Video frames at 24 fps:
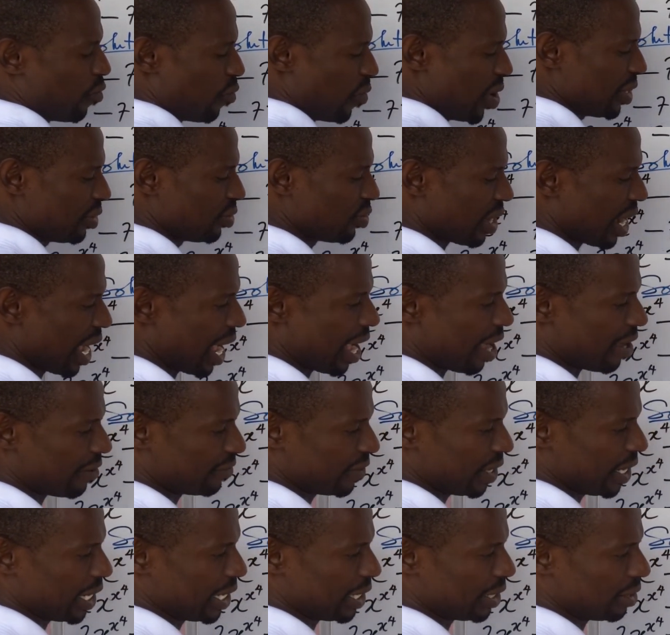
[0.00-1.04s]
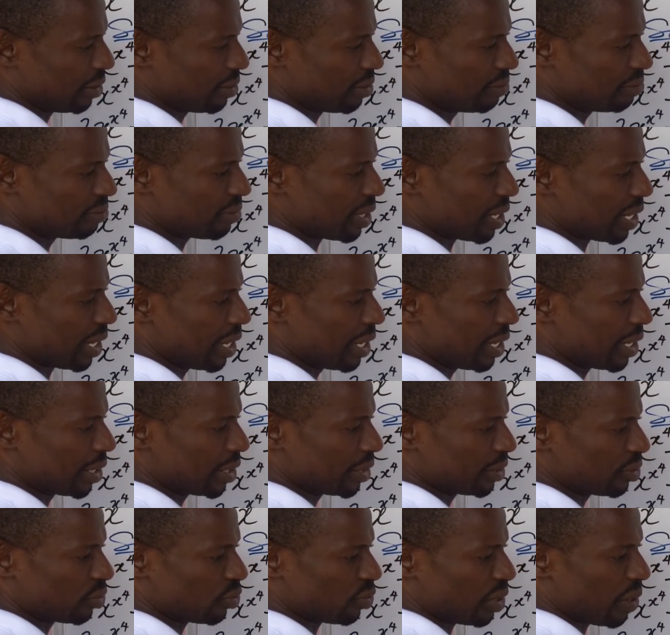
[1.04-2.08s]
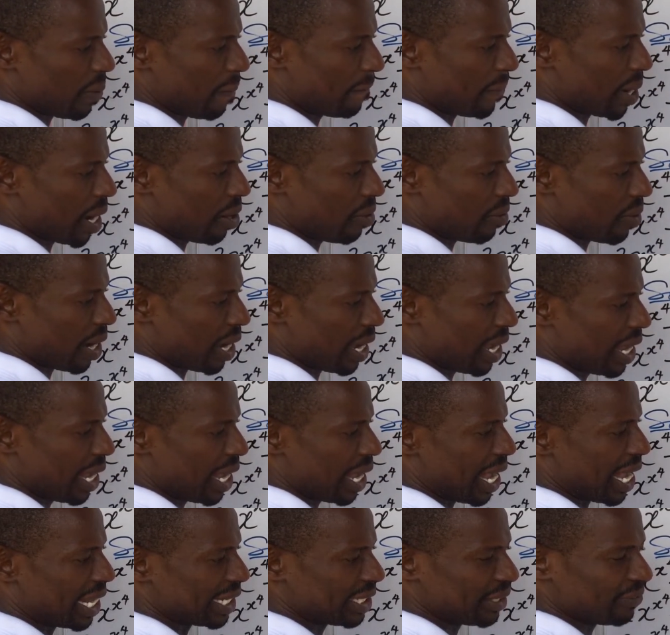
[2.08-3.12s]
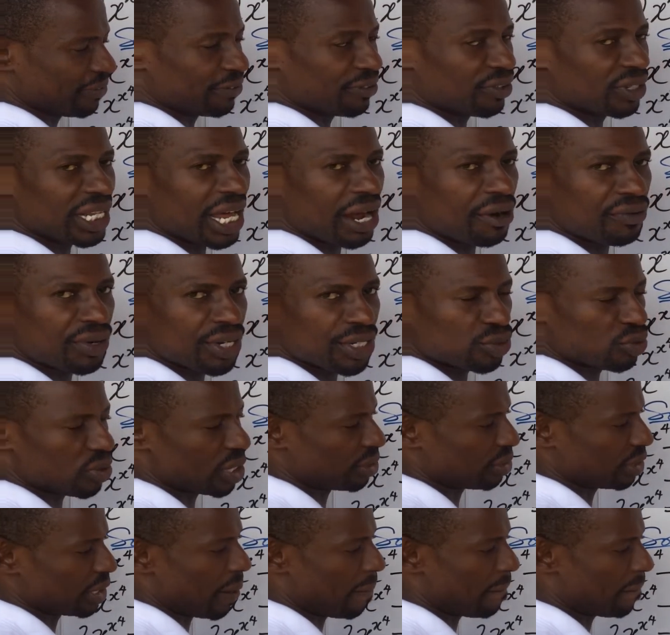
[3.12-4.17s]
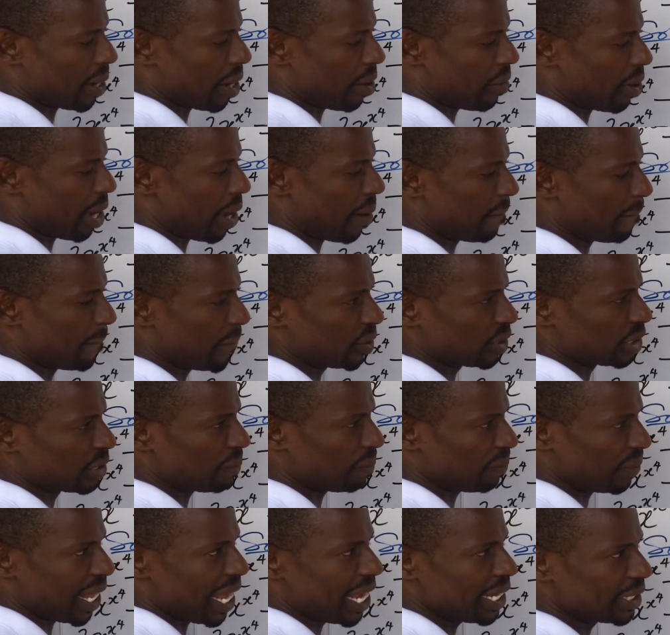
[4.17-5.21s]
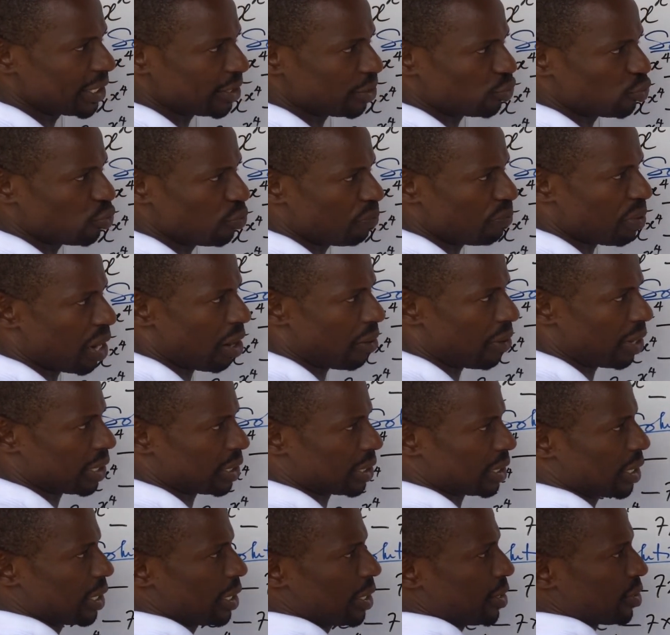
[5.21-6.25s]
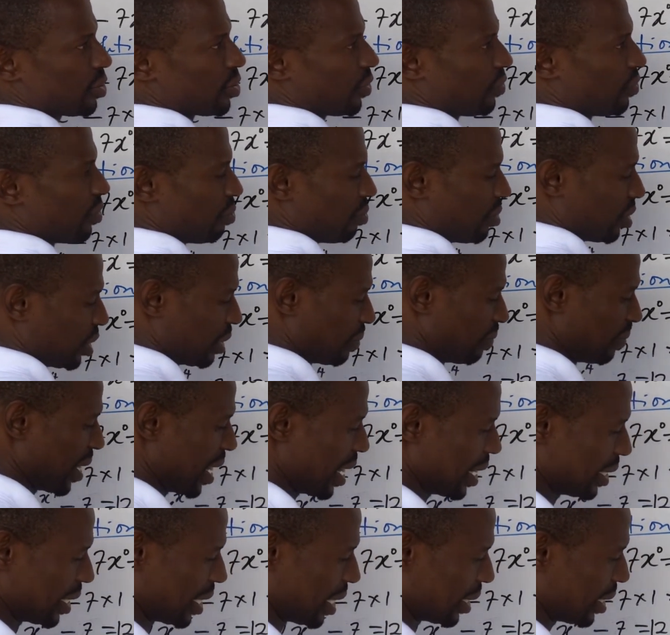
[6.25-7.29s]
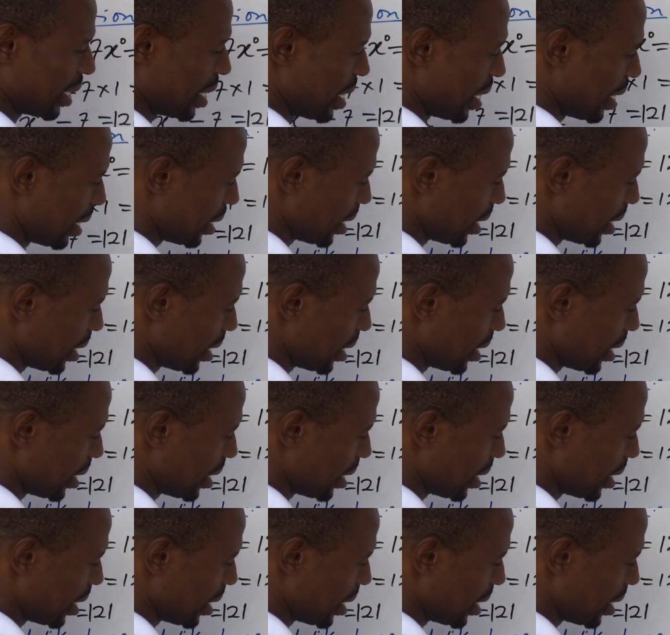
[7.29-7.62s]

when you have a number to a power and further raised to another power, multiply the two powers. So if you multiply that,